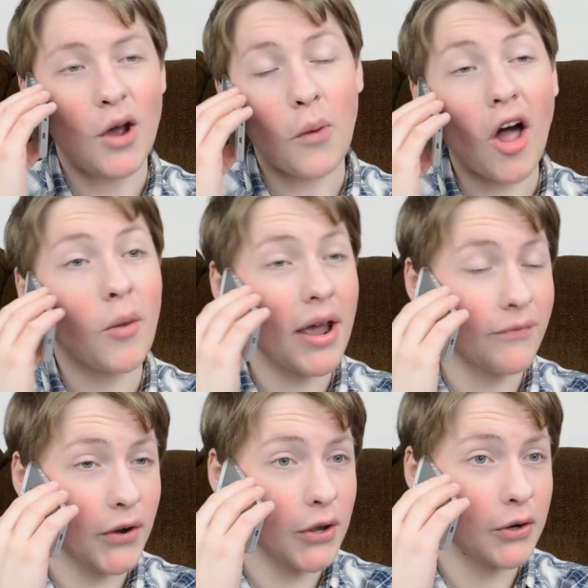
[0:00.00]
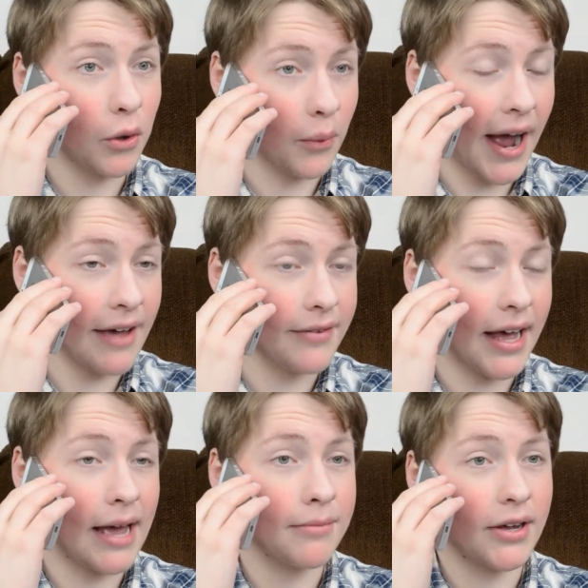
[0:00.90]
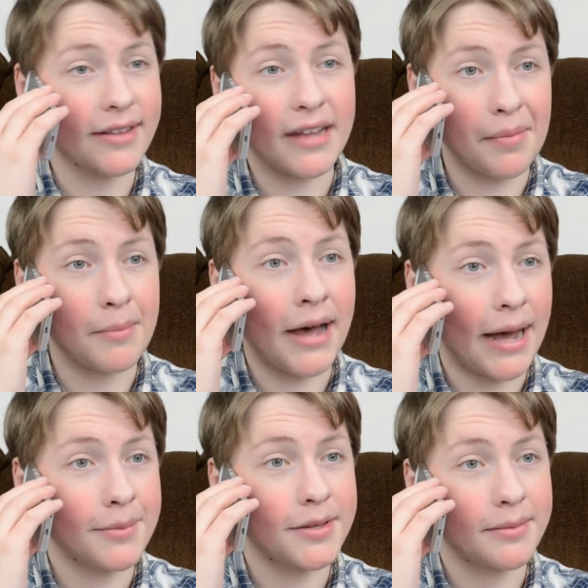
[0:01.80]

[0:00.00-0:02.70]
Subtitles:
While I wait for you to arrive, I'm going to set up the bombs.